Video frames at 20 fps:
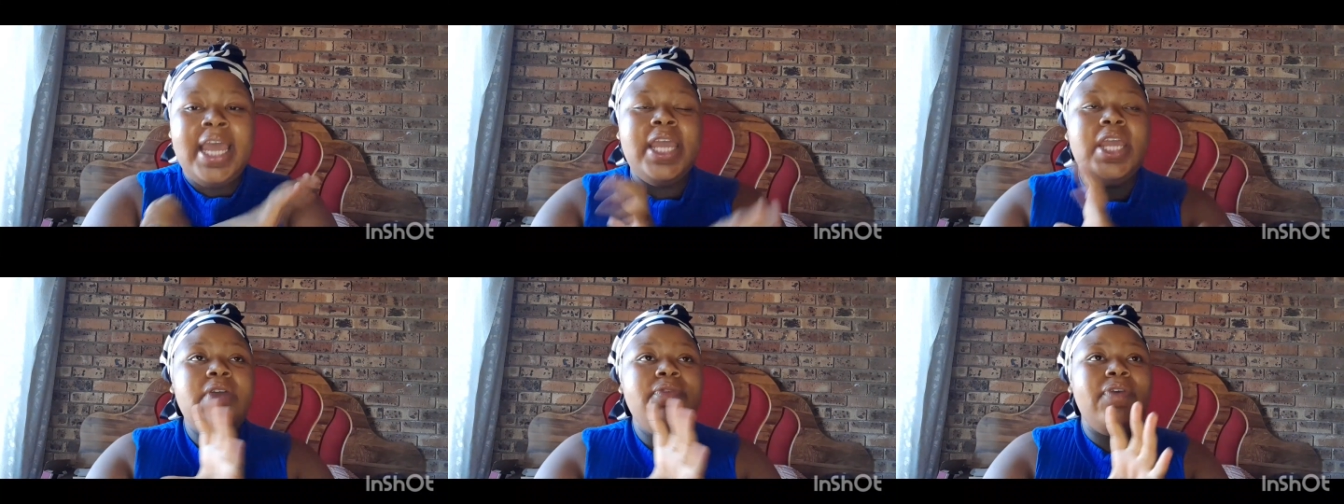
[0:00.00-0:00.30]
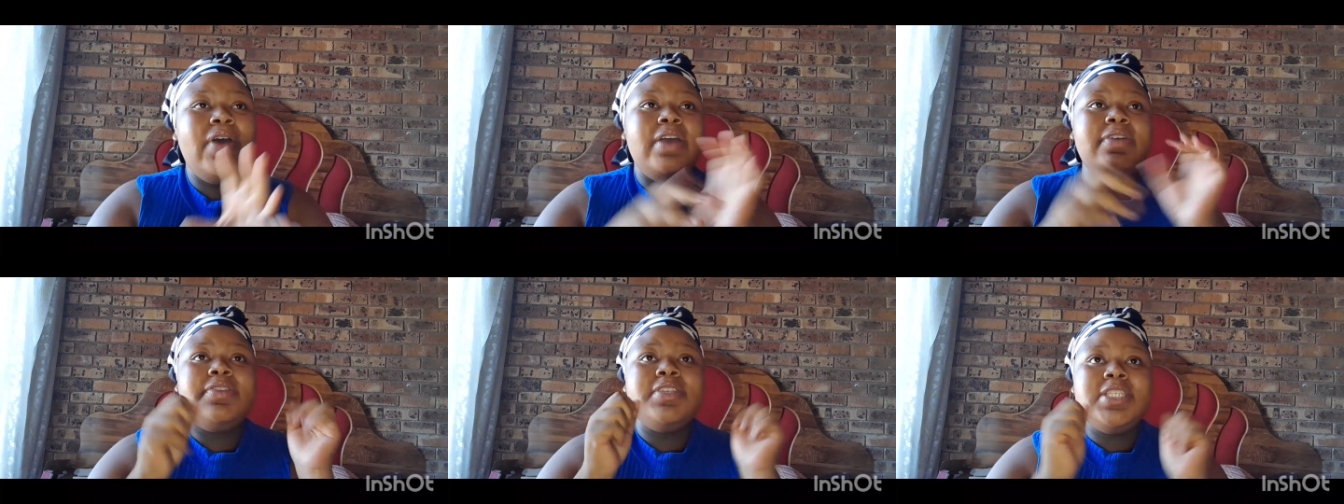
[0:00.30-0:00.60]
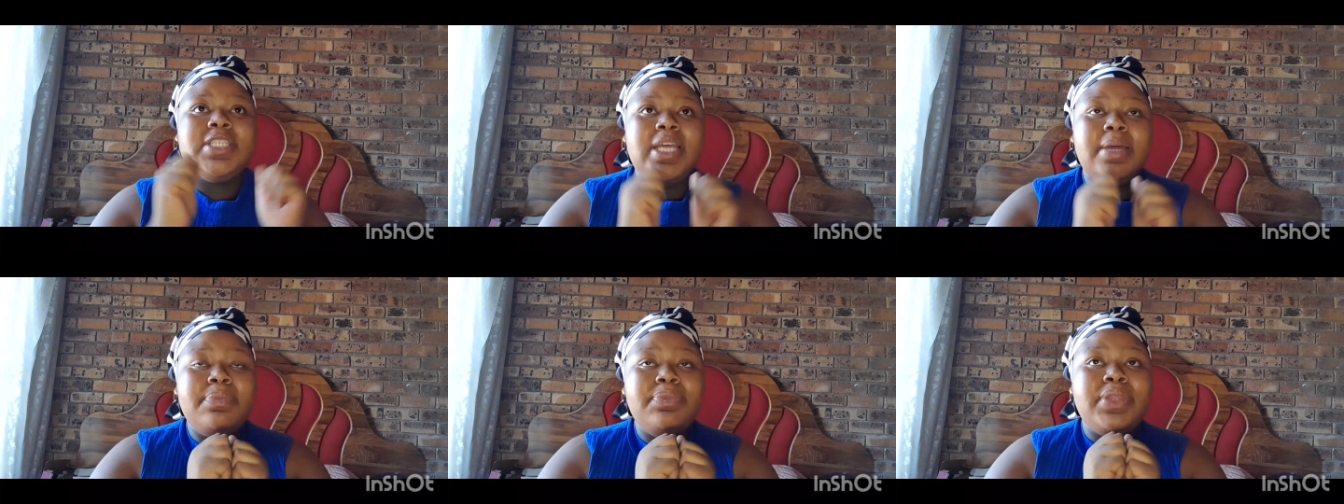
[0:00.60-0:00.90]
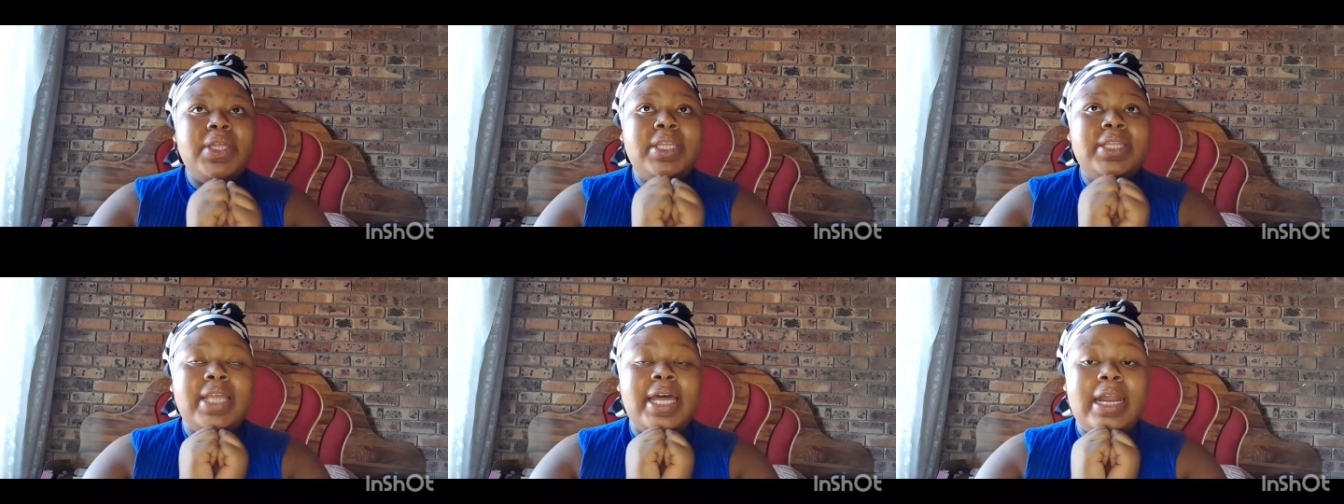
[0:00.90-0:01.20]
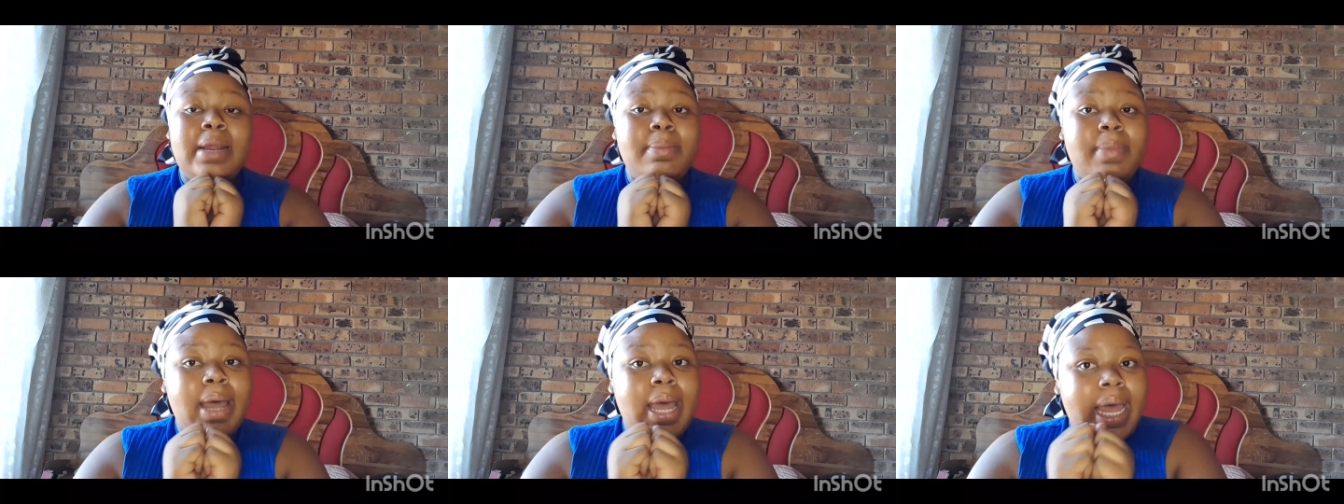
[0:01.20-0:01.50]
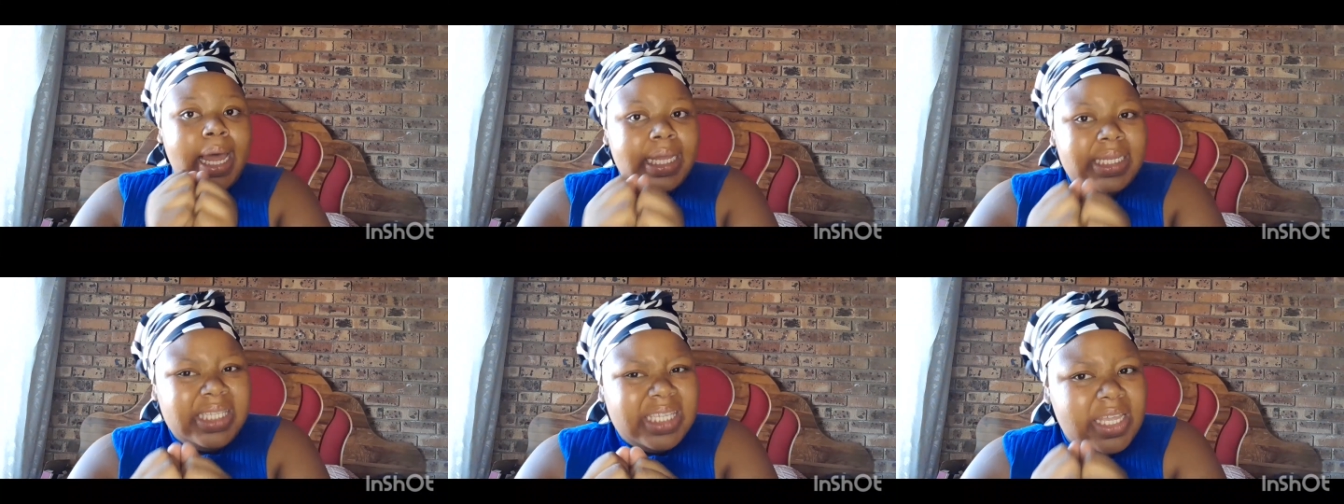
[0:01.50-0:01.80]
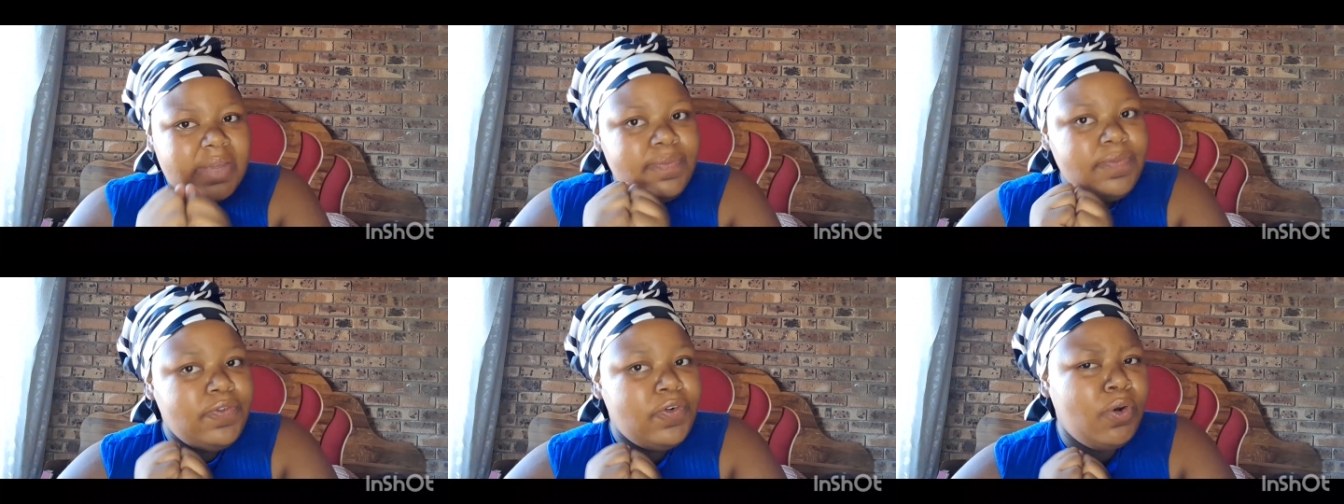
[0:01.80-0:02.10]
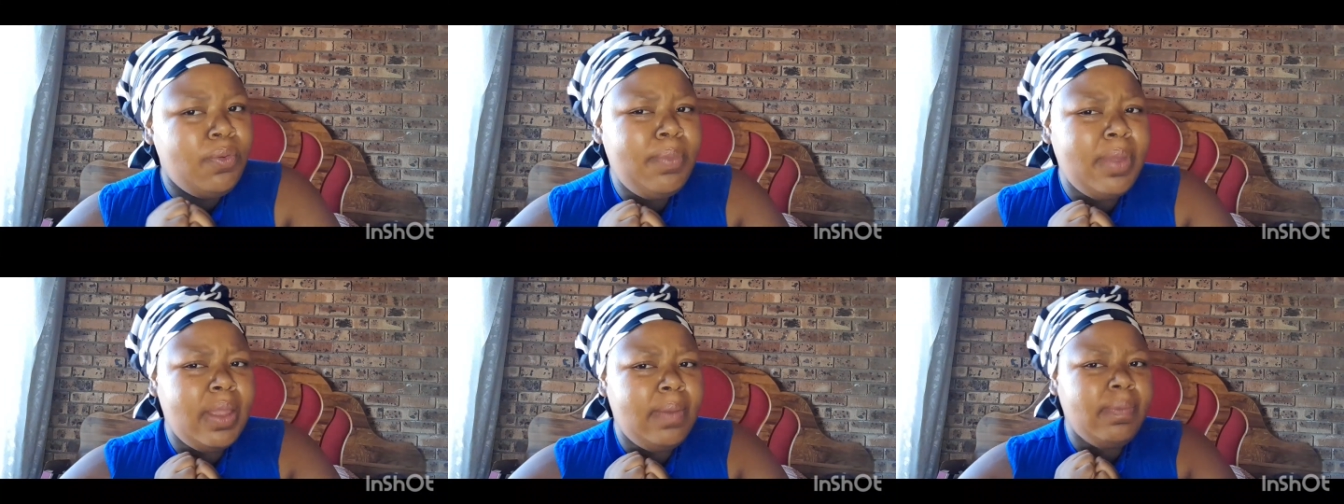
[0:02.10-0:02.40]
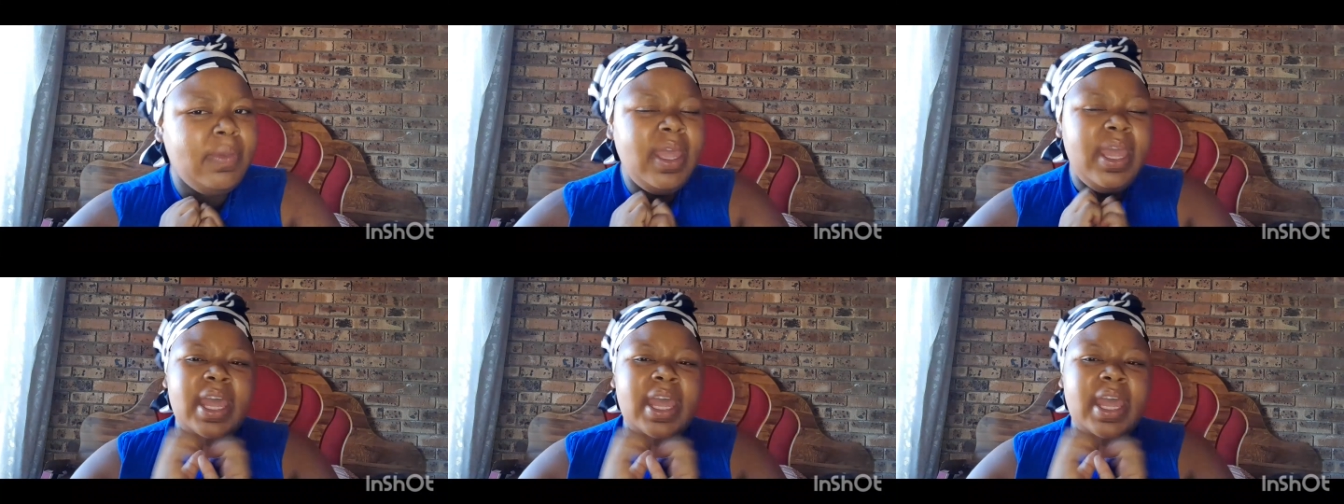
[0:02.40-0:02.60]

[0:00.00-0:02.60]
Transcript: If I have something that I'm asking from Him,